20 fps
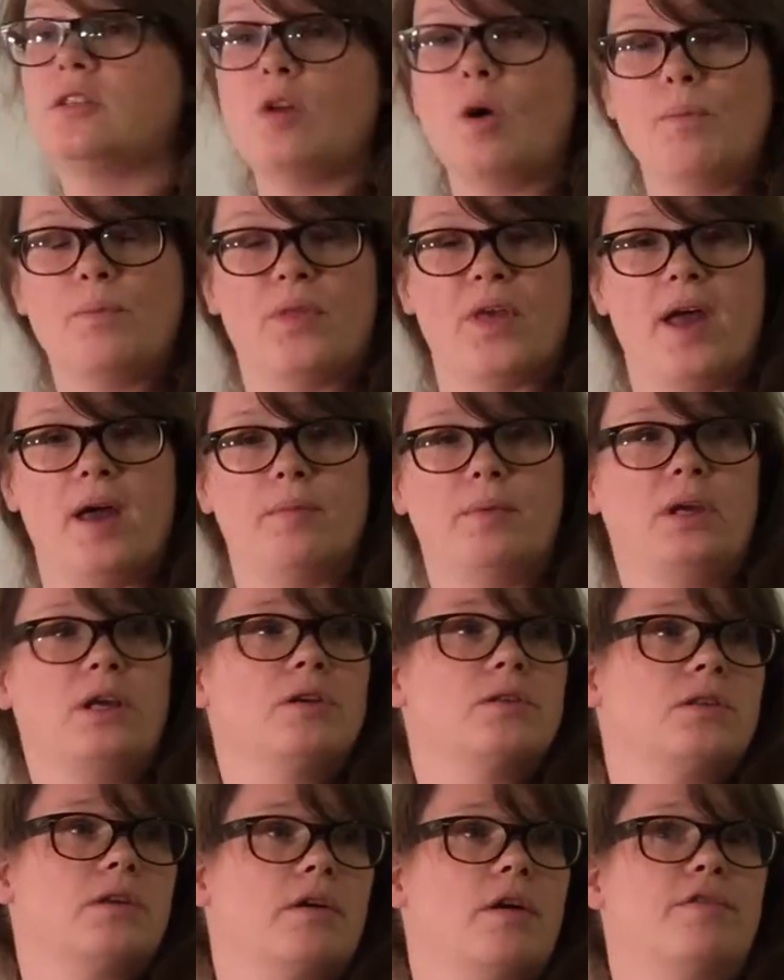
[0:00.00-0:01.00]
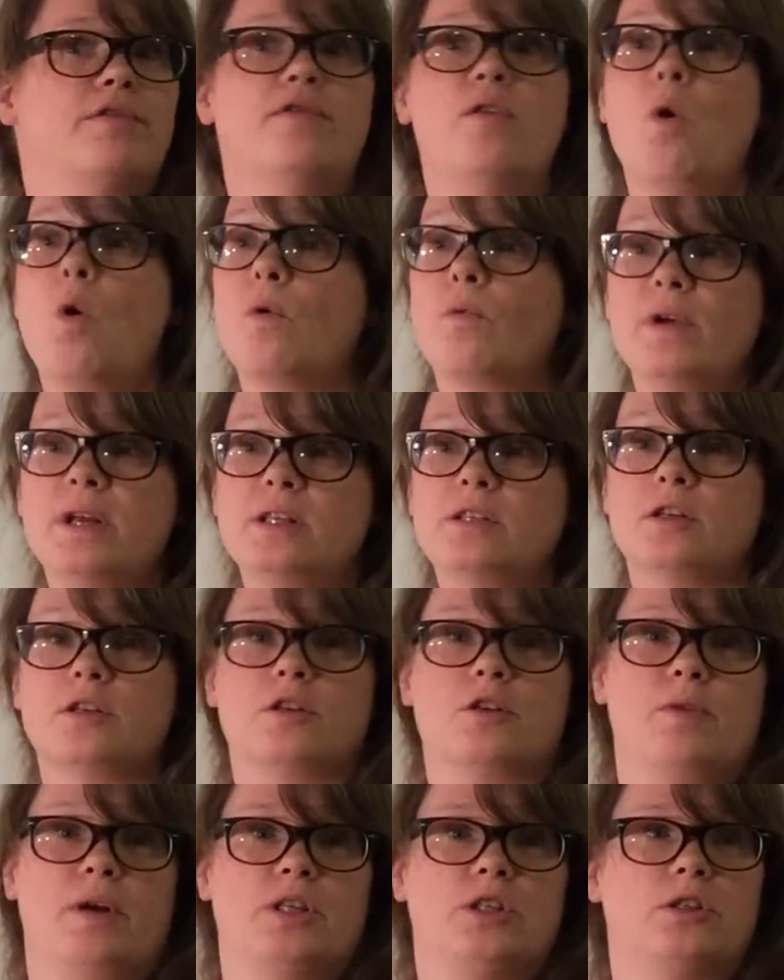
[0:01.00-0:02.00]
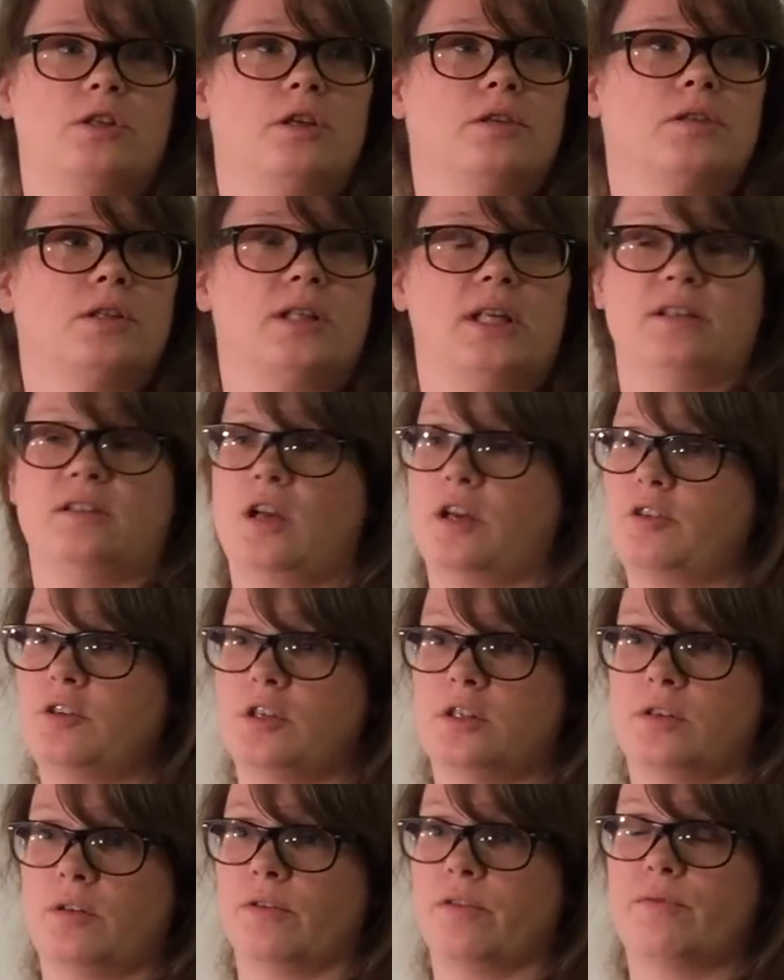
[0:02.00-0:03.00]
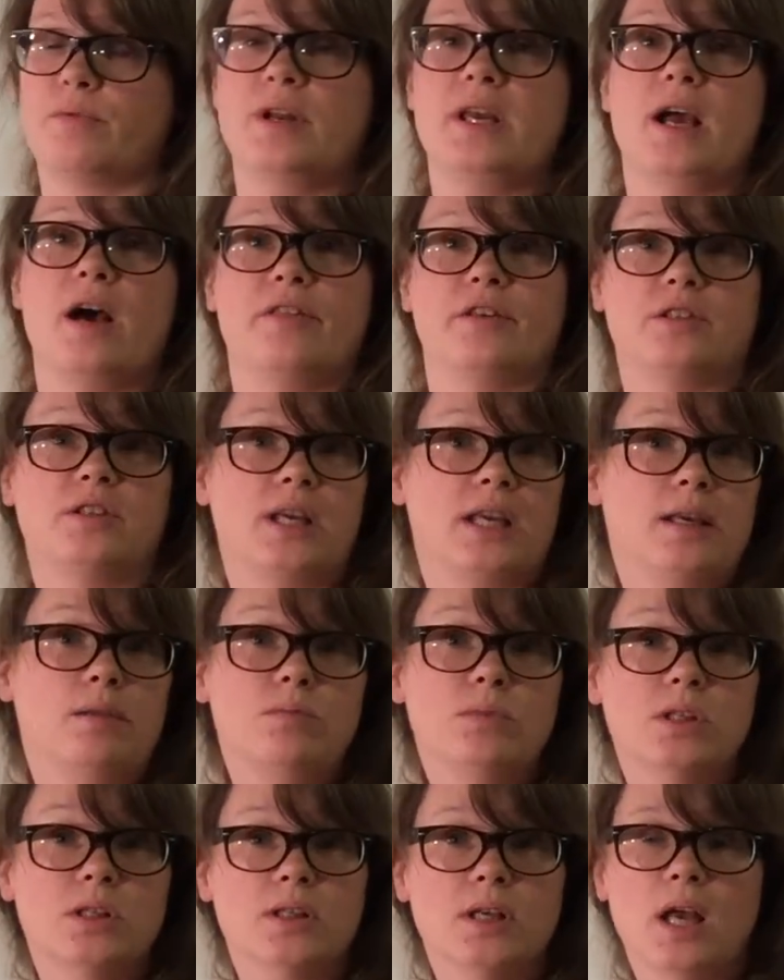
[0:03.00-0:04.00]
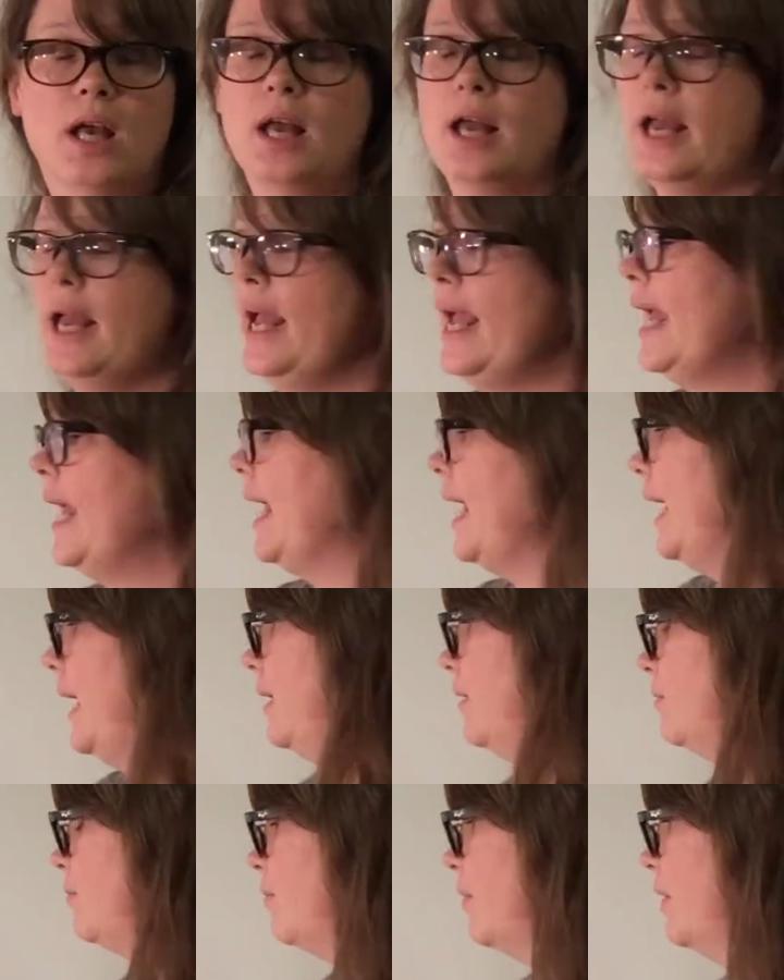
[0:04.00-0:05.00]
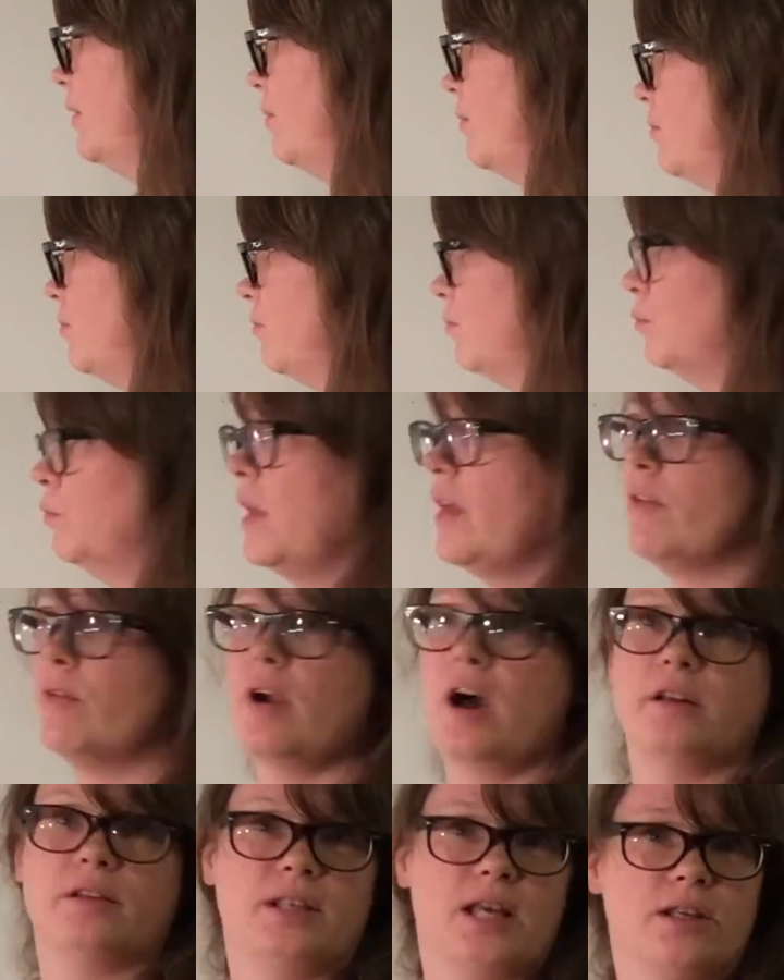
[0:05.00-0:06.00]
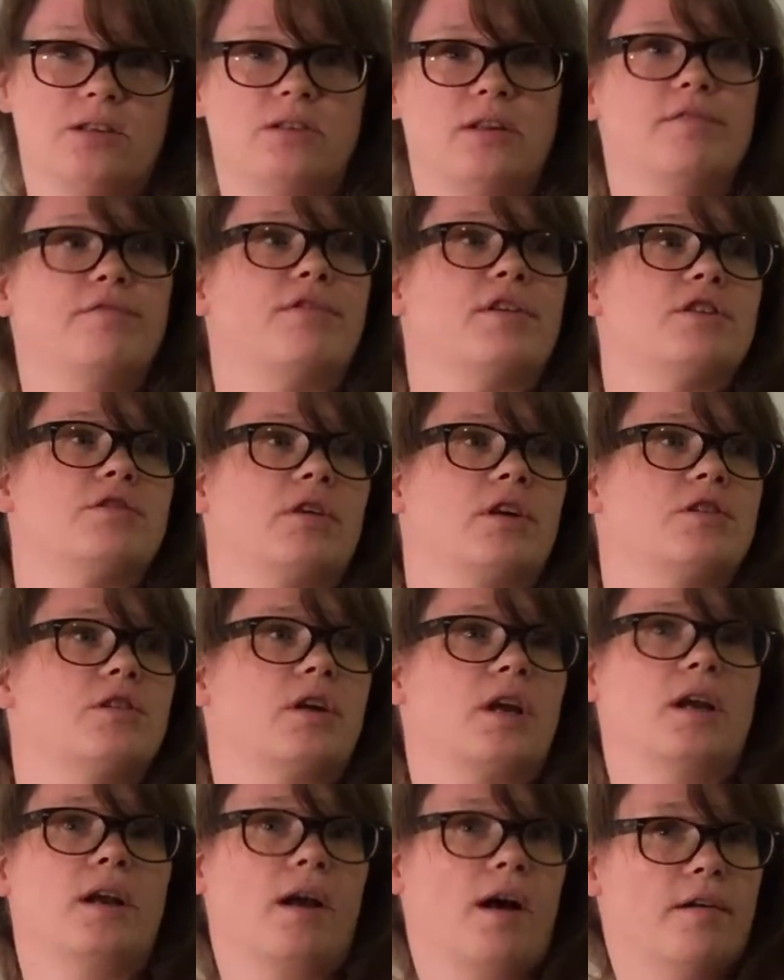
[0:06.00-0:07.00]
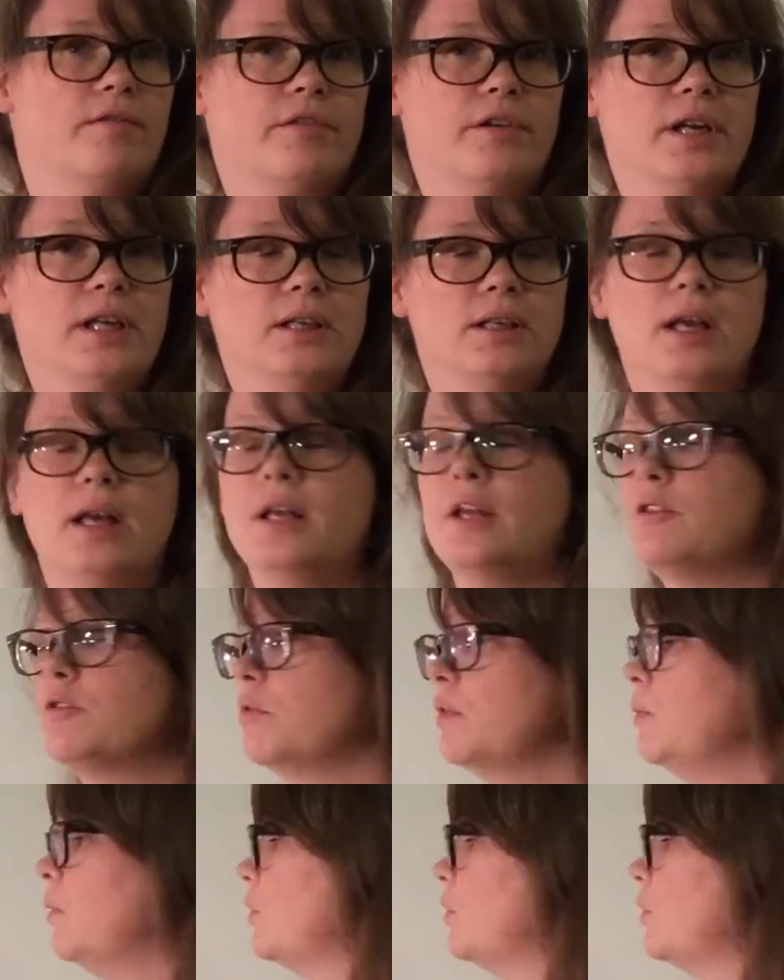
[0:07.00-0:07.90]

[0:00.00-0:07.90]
stop there because there are 4 research questions that touches on 3 other teams and whether our test infrastructure can cover it. So